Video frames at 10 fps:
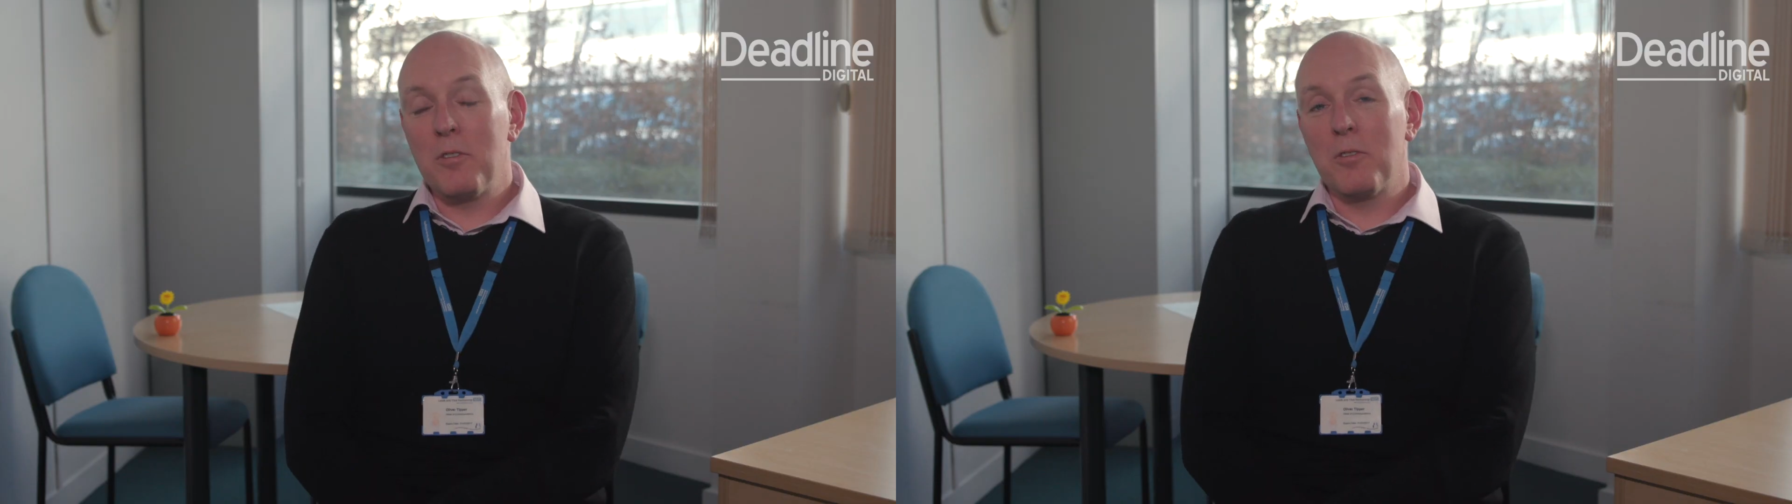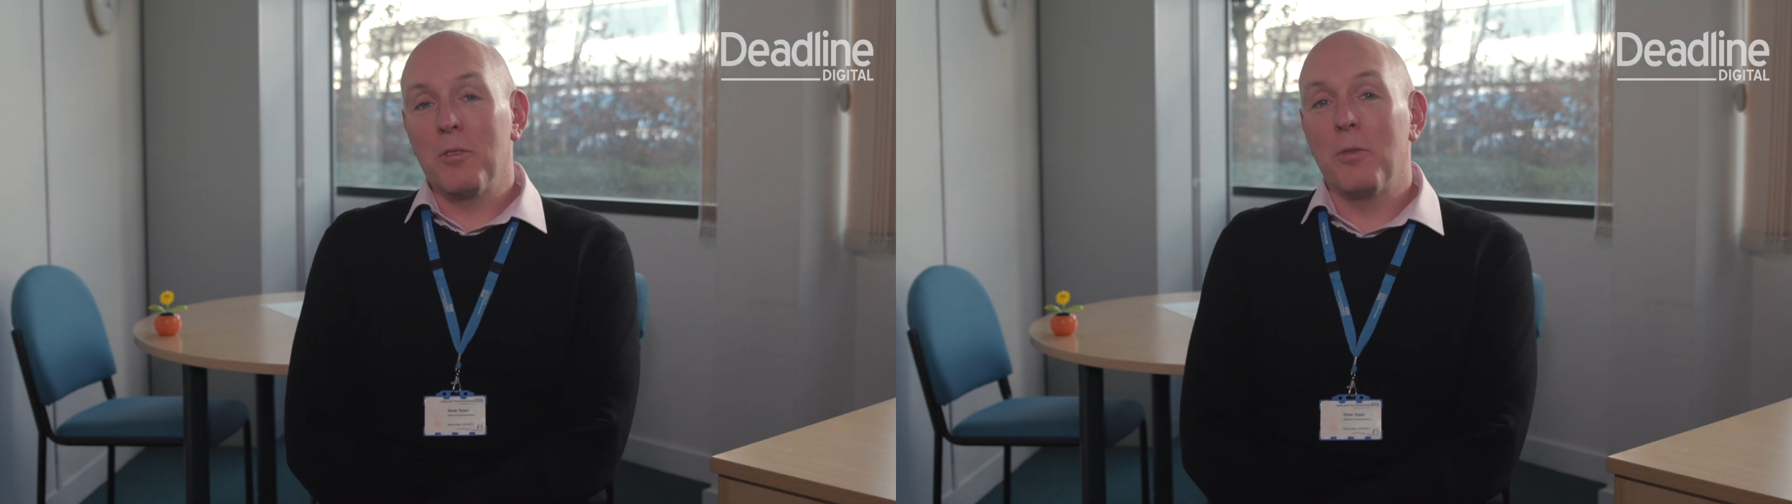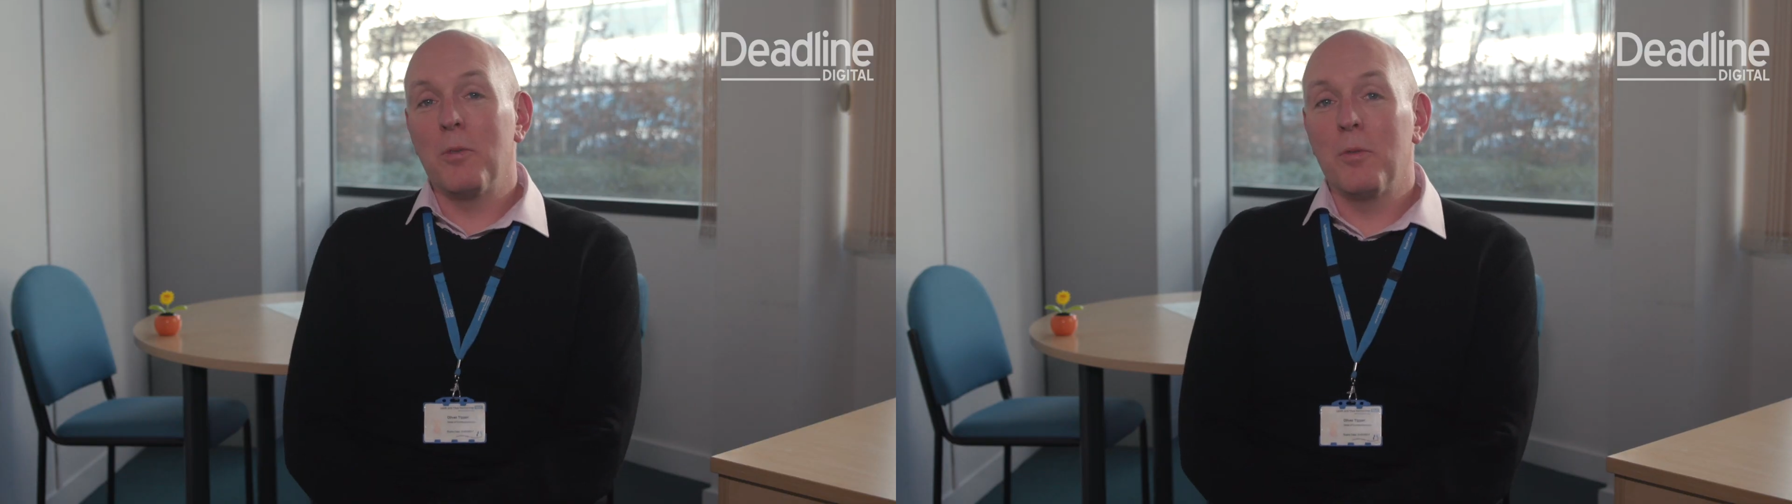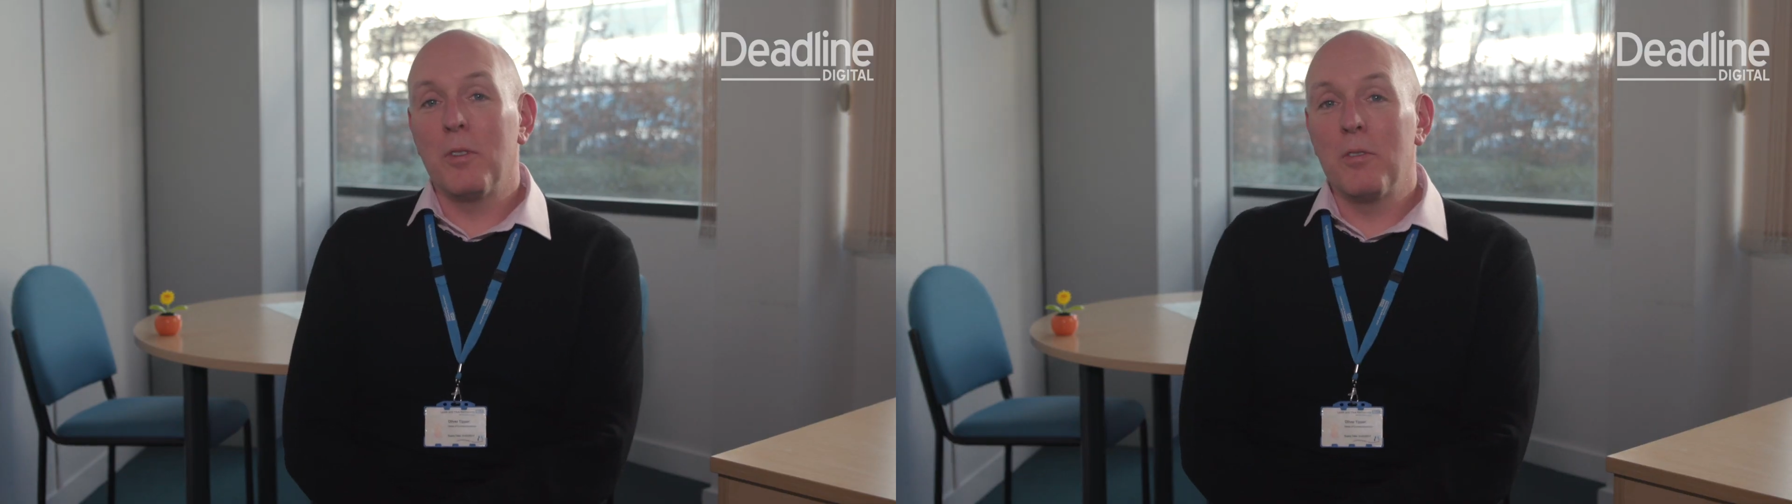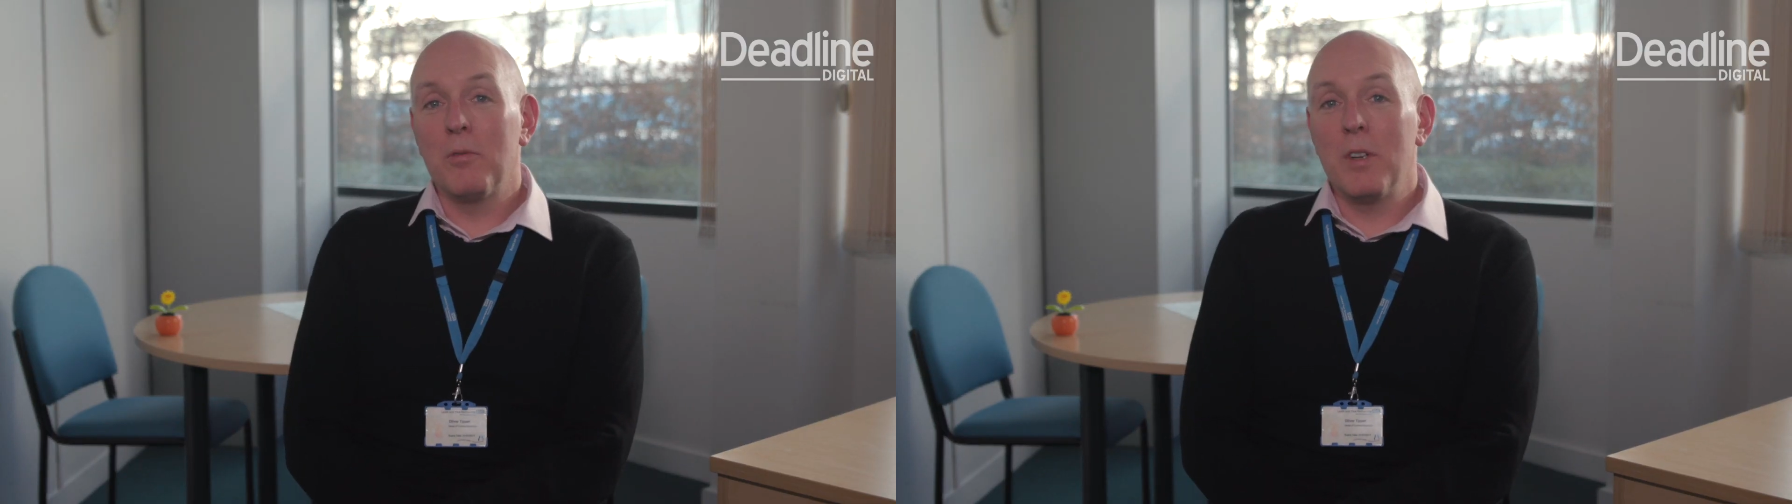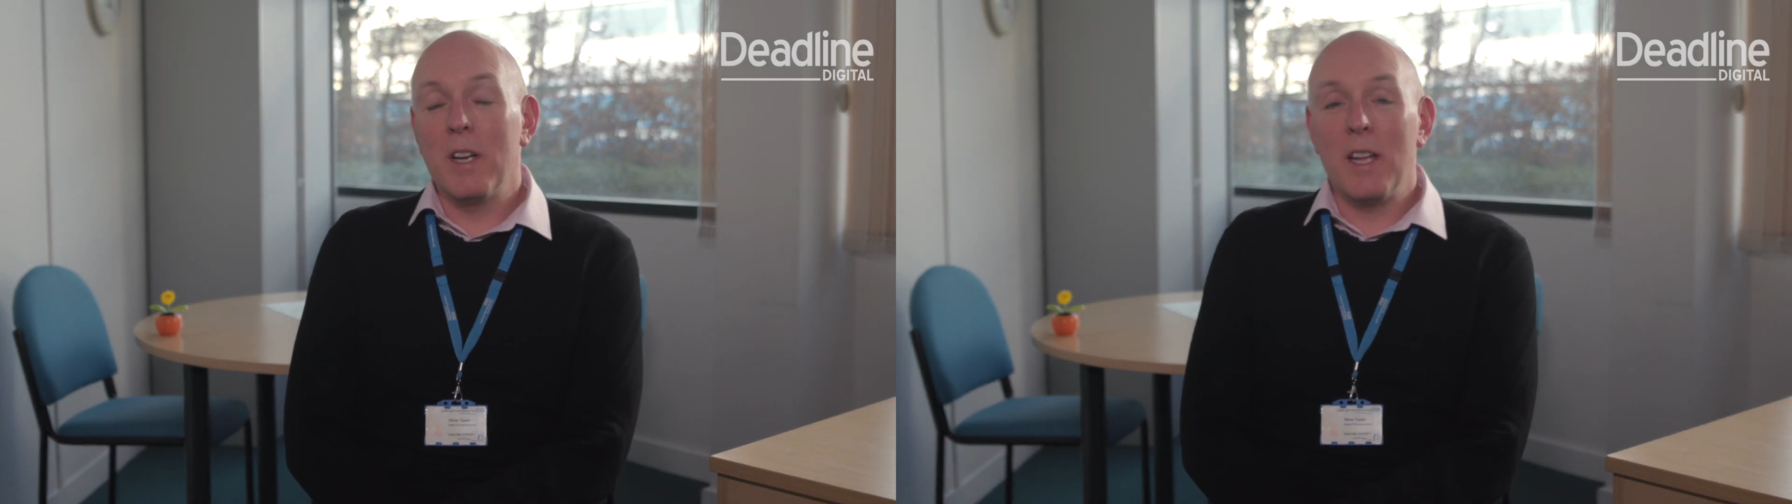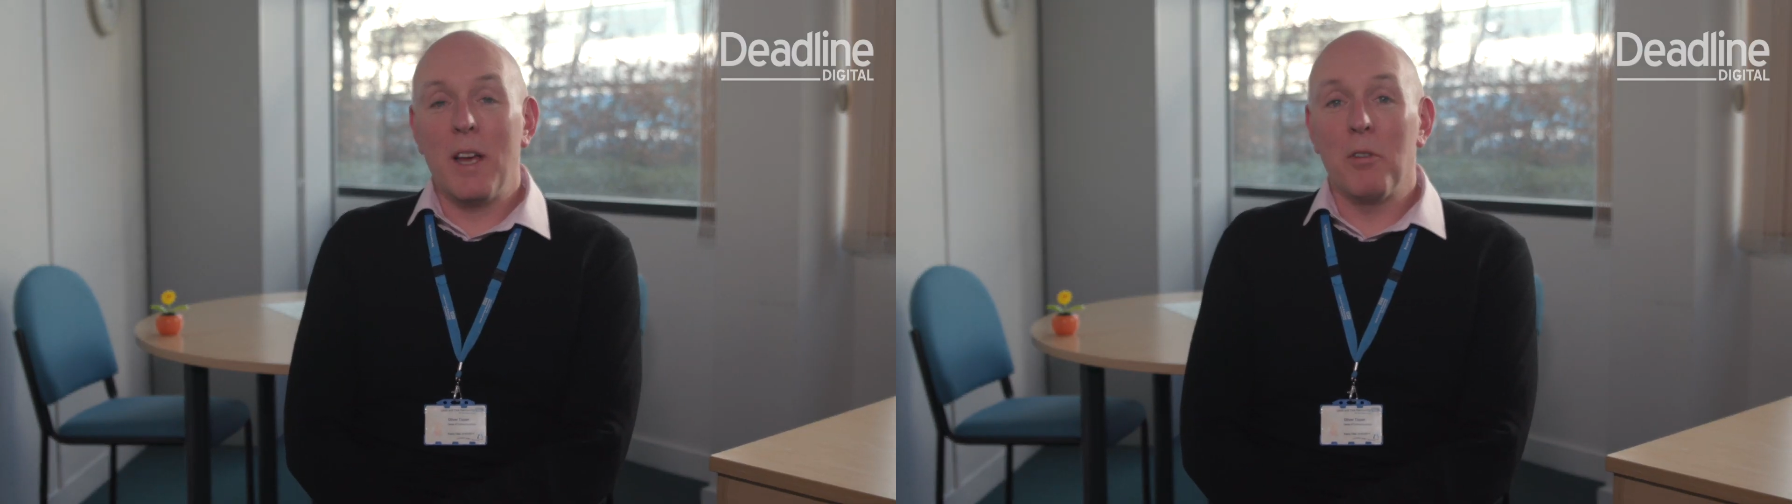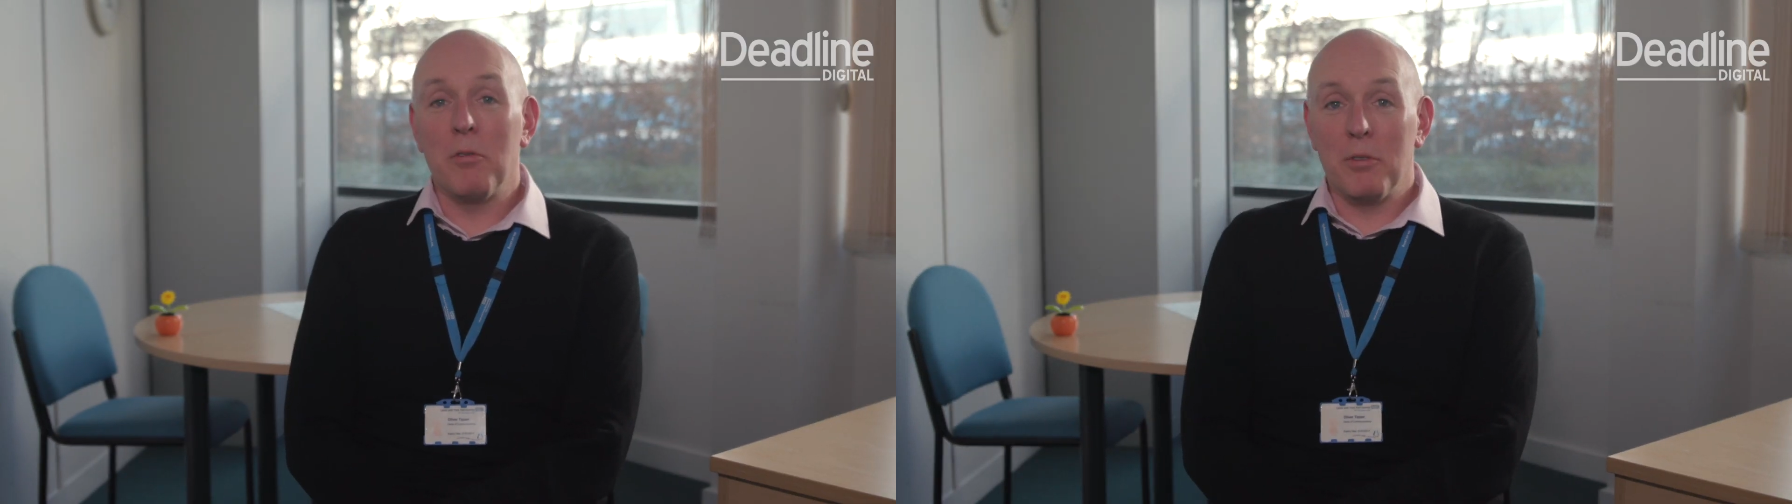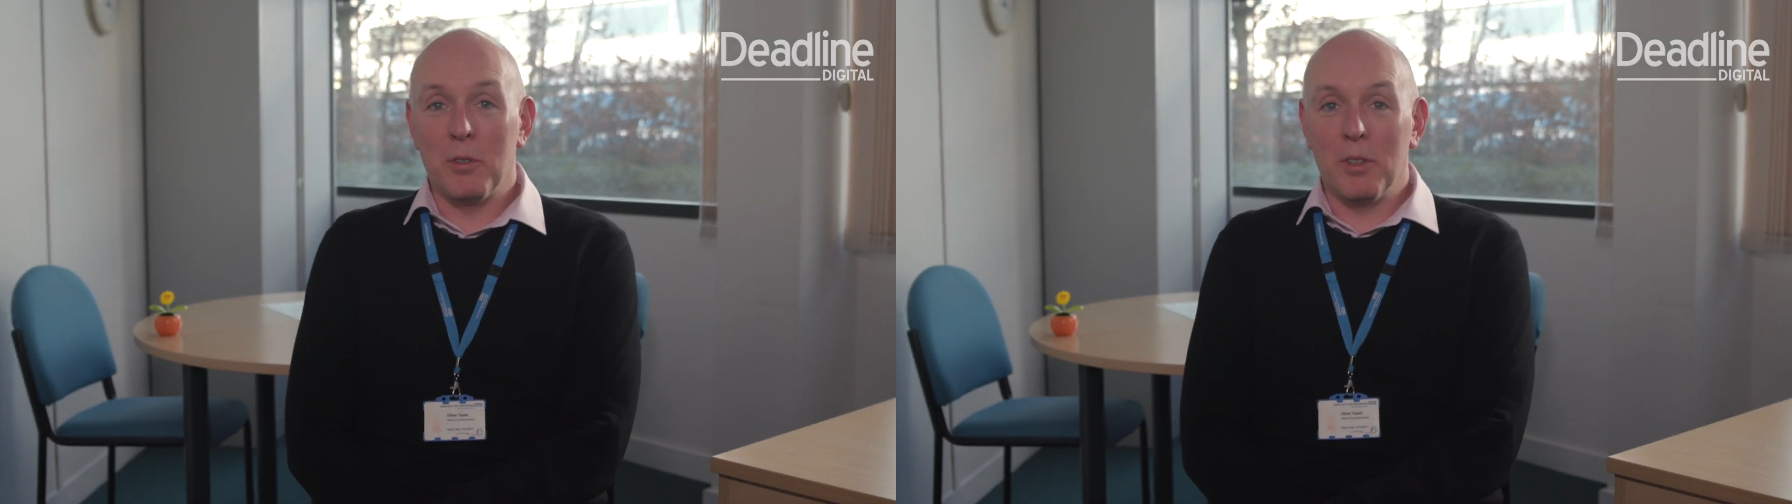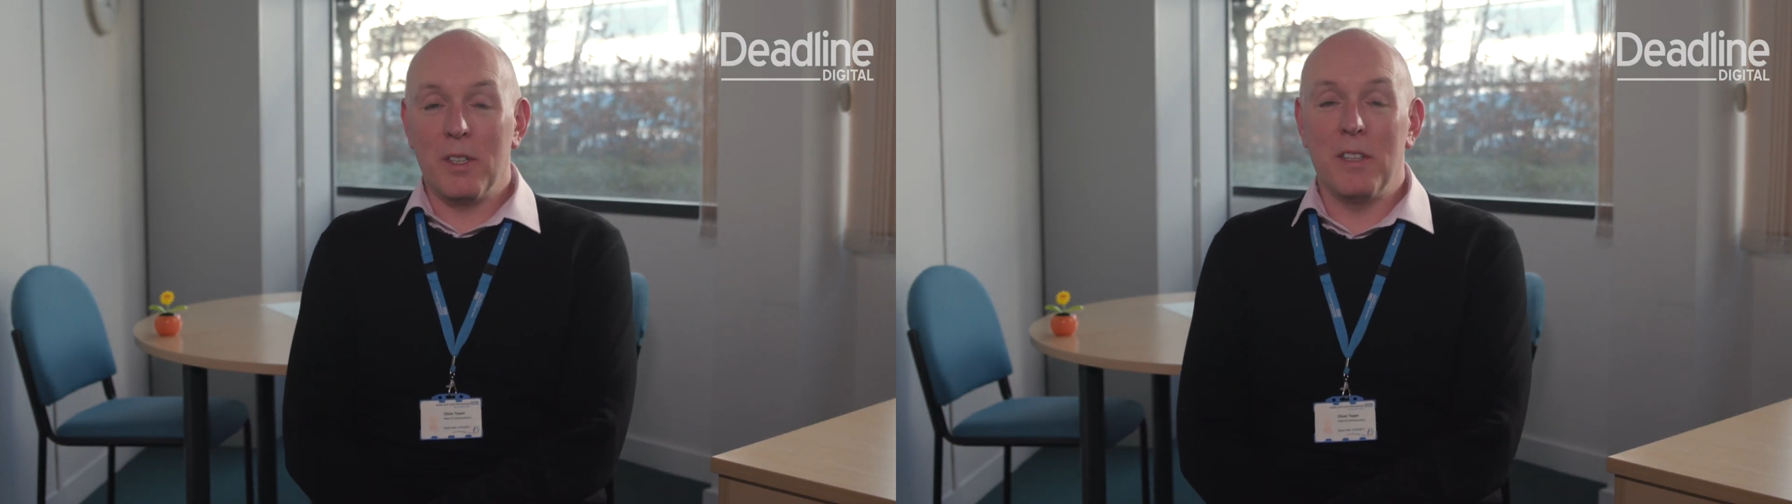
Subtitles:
Digital were really helpful